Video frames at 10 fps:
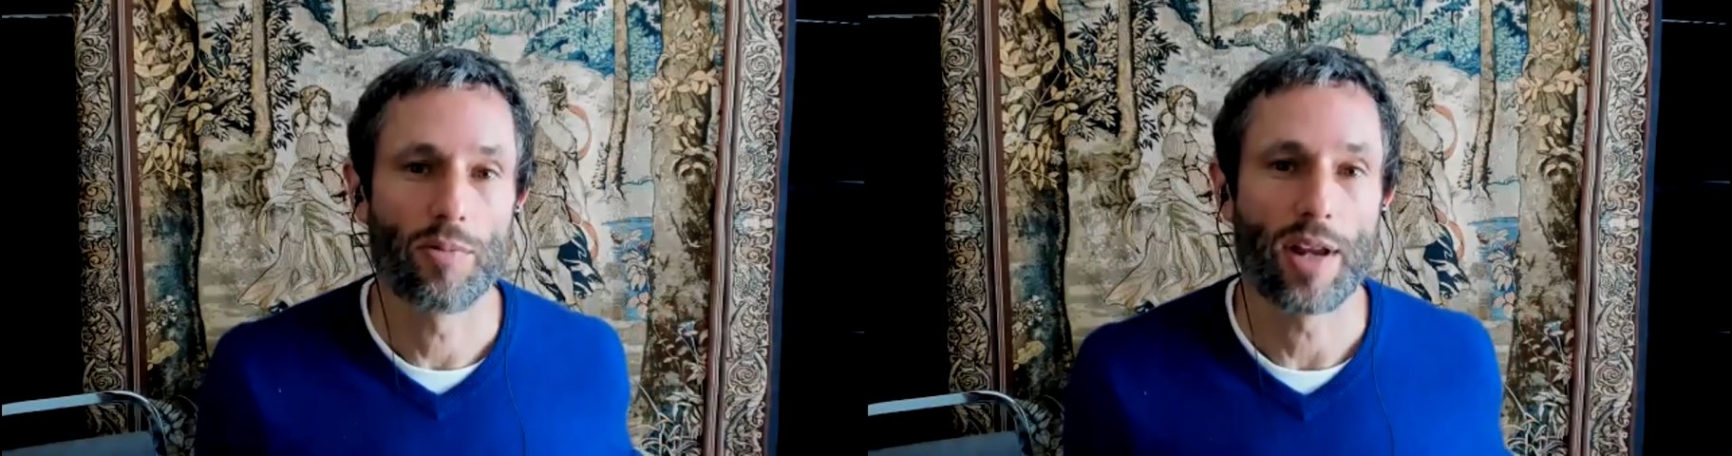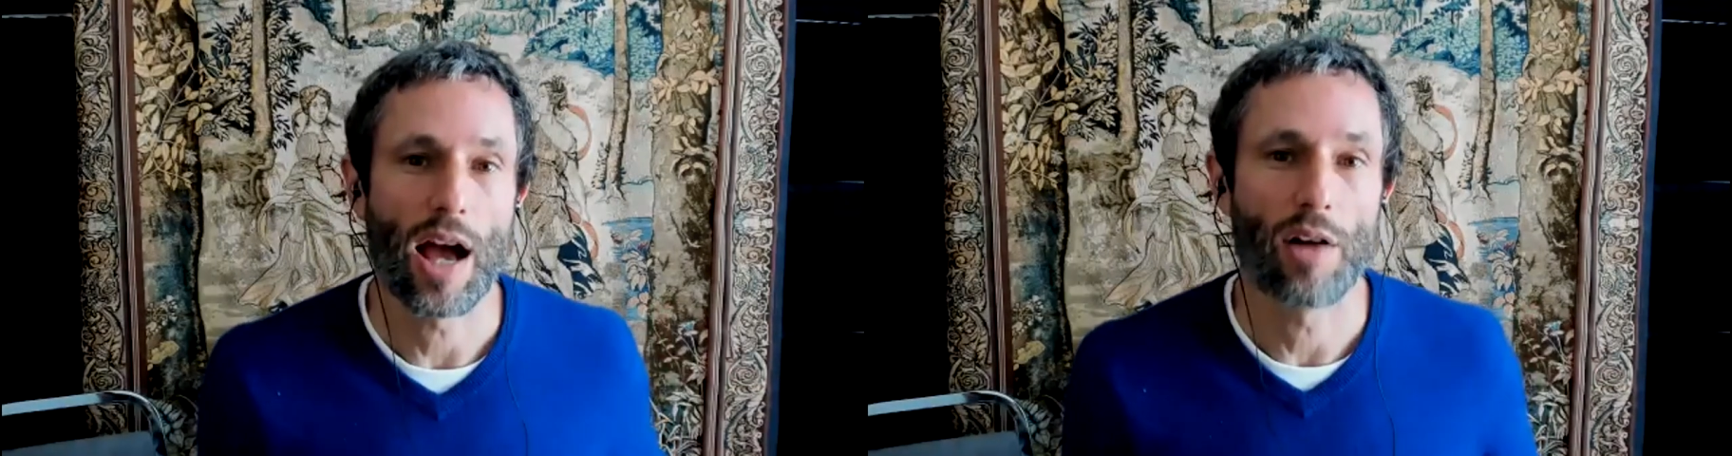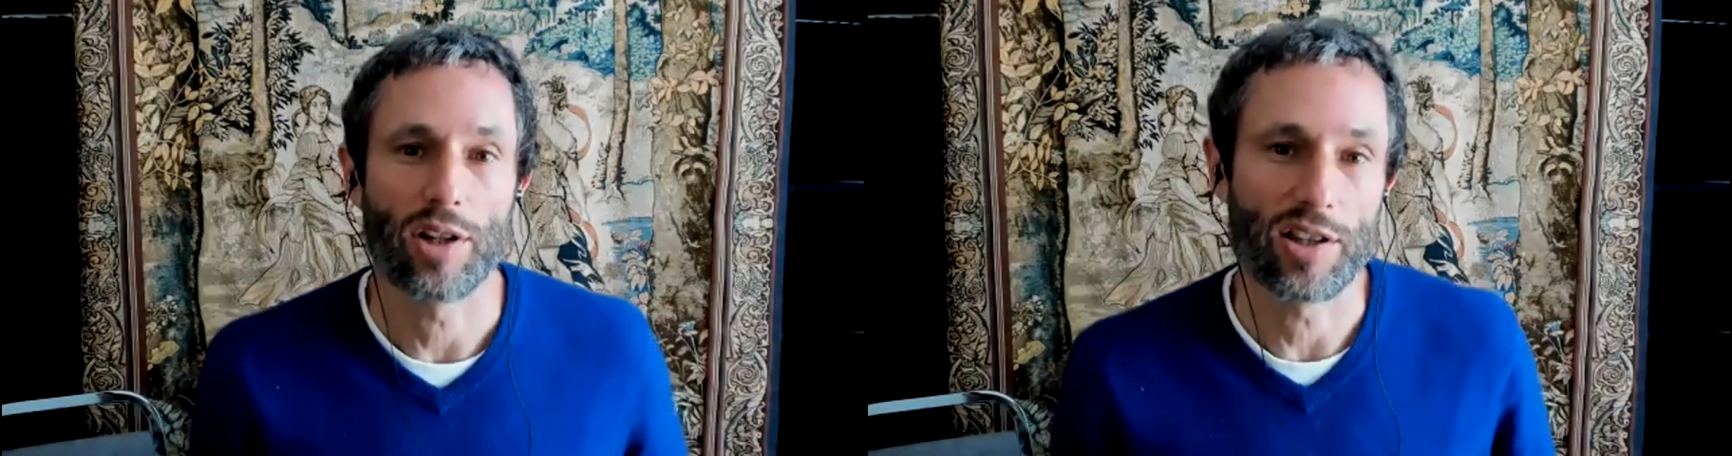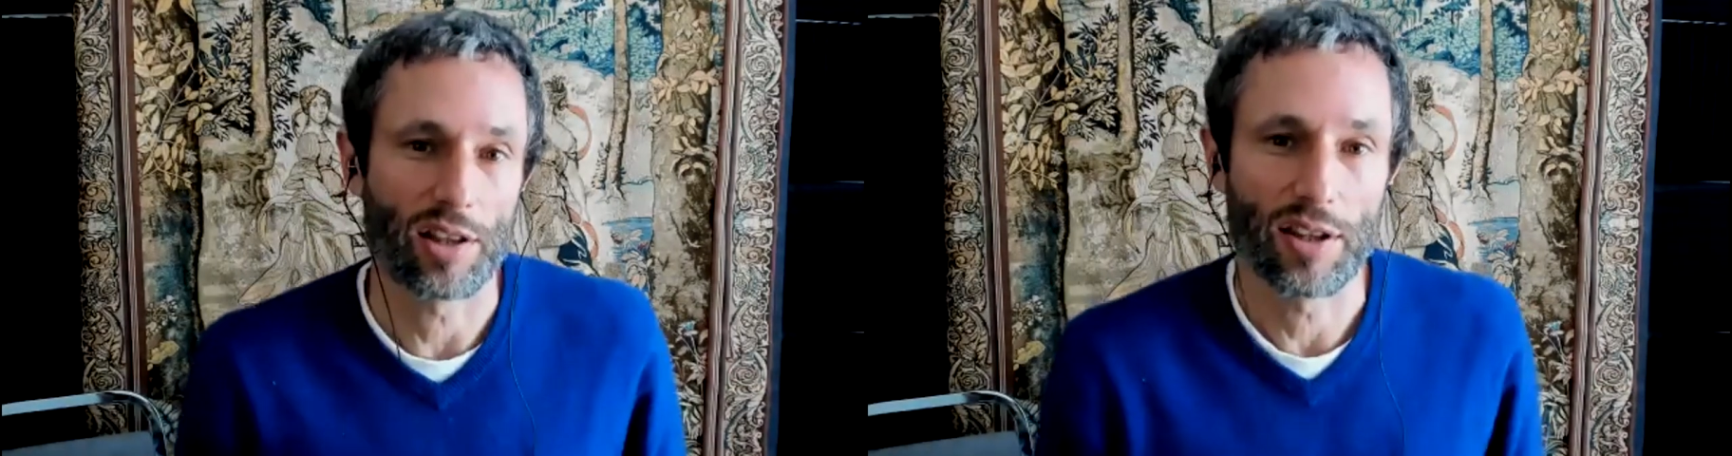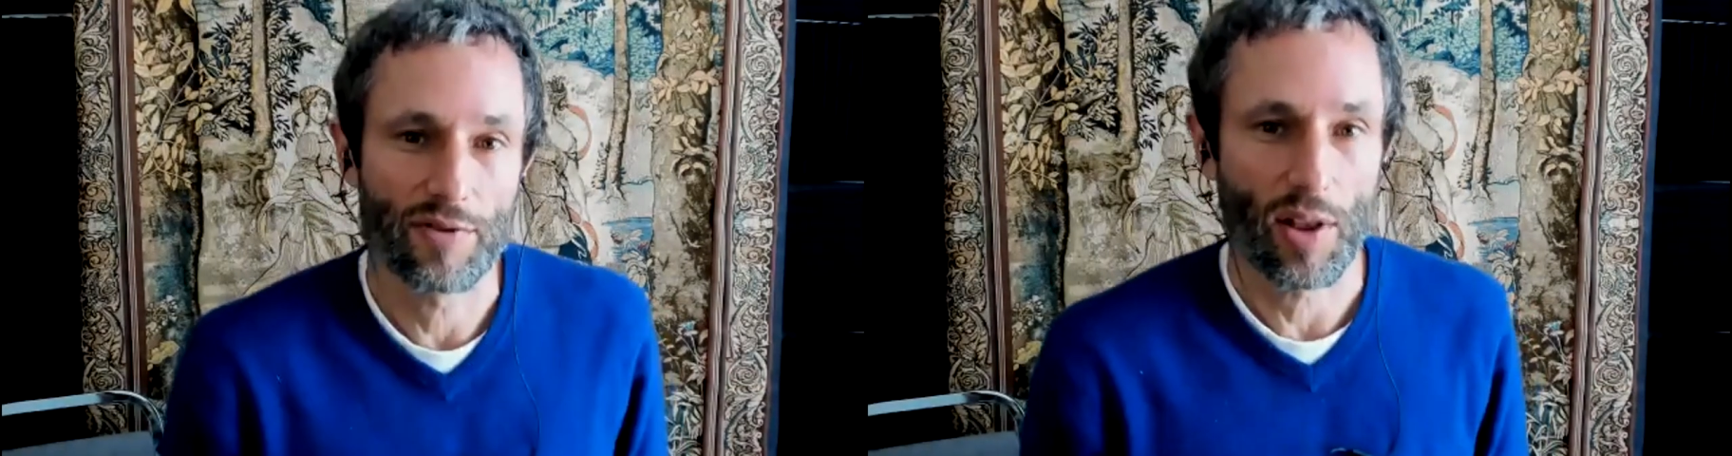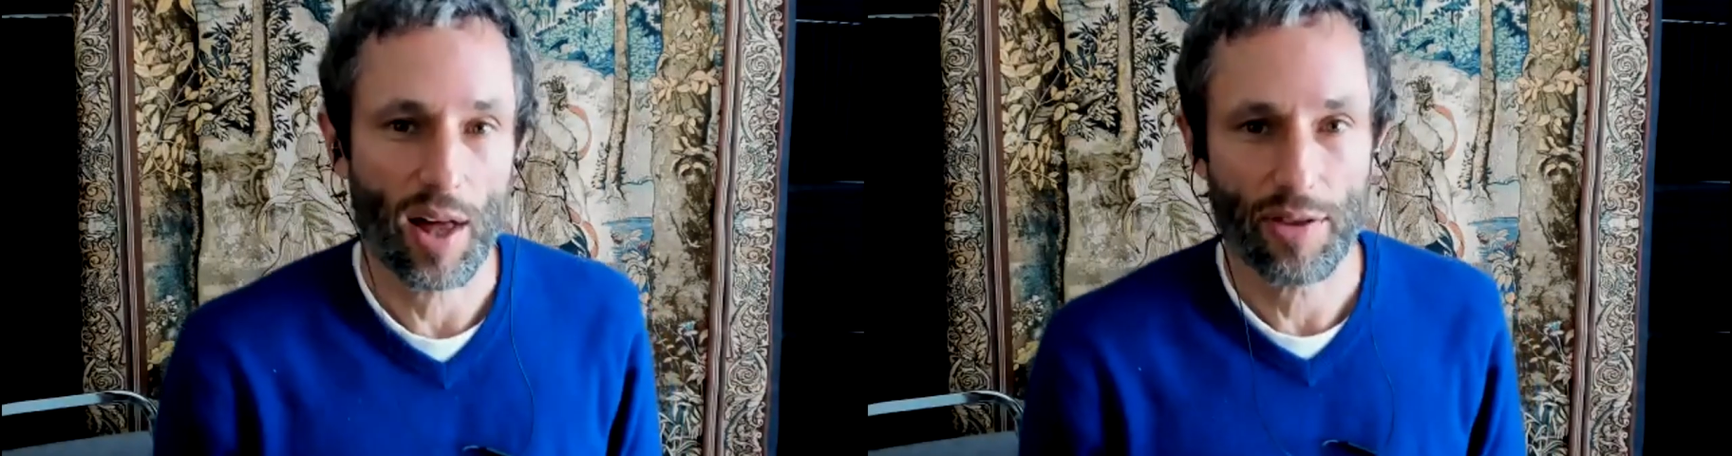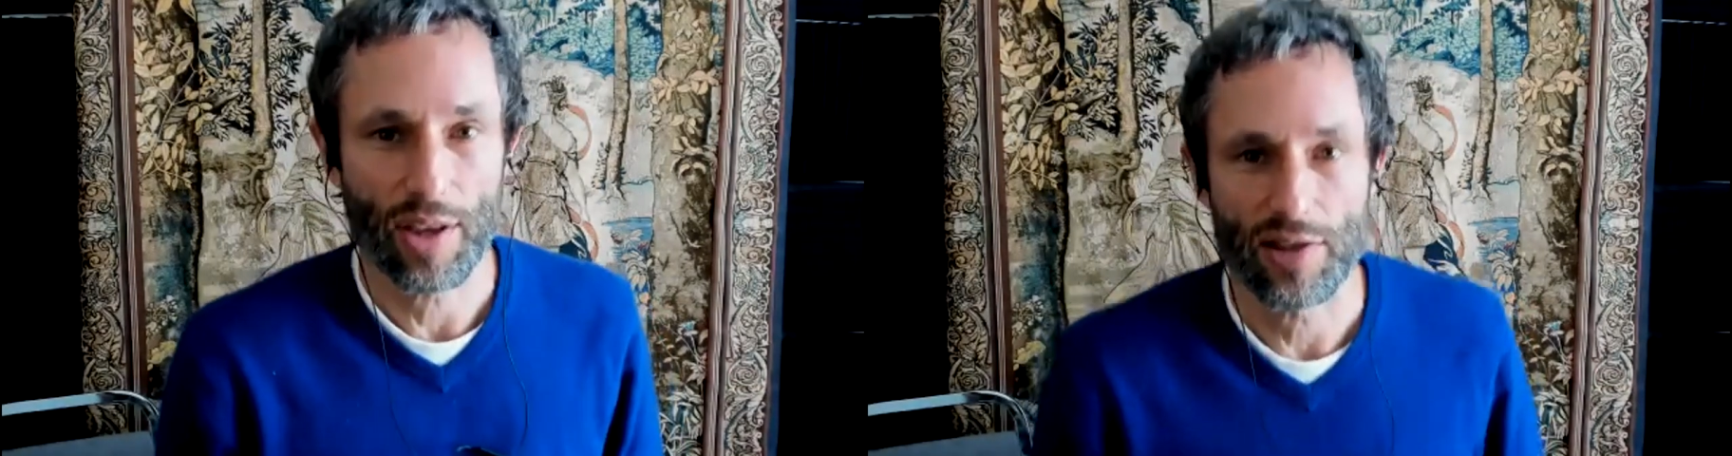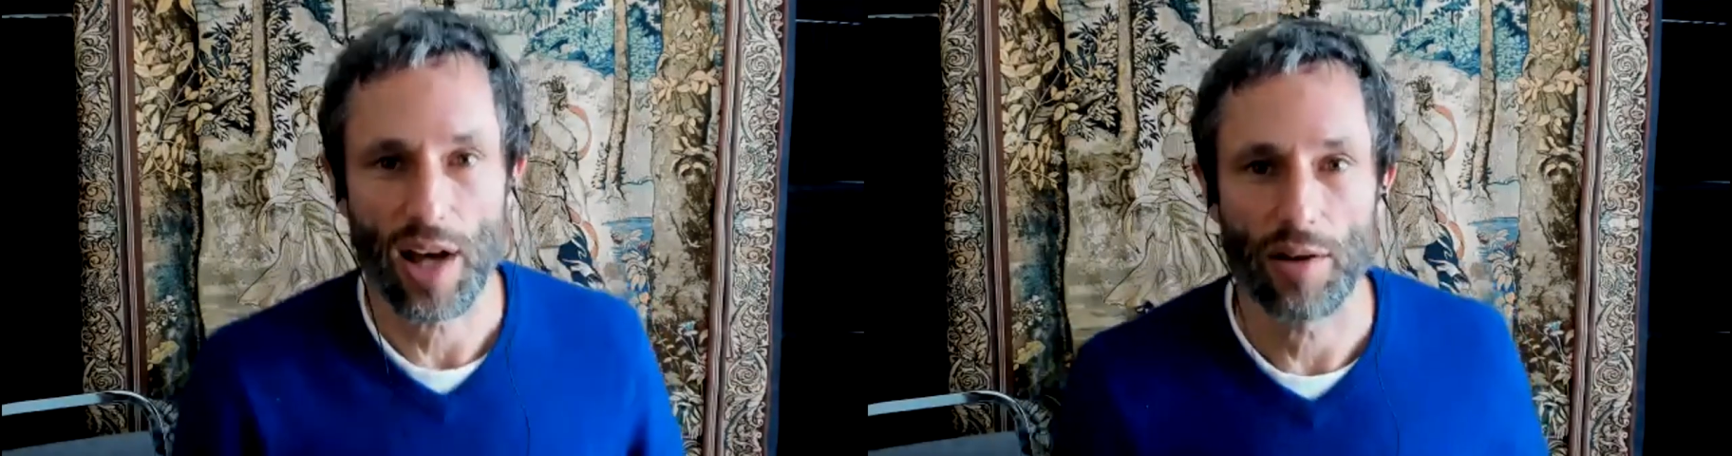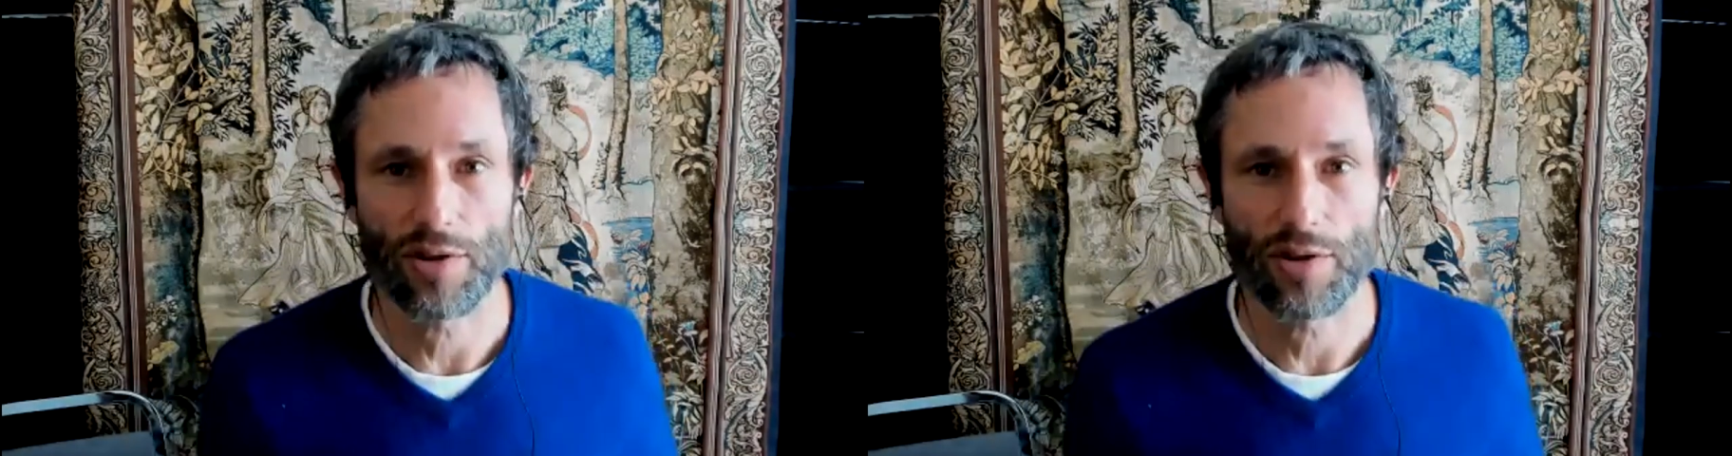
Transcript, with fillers: reality that leaves a lot of things out.